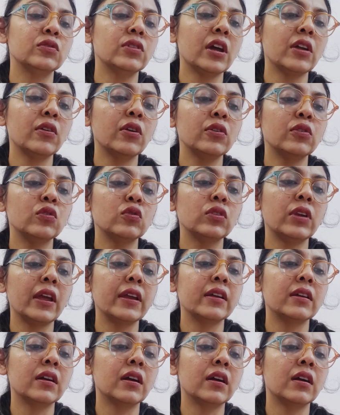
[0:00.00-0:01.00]
They are going
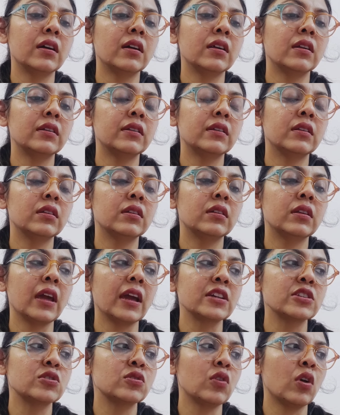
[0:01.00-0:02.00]
to
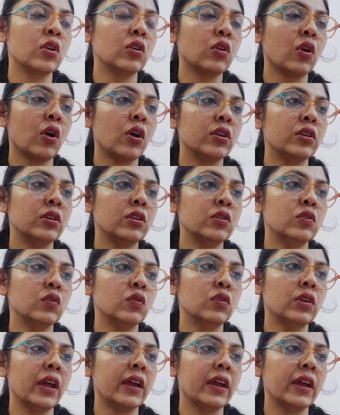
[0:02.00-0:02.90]
text you or call you,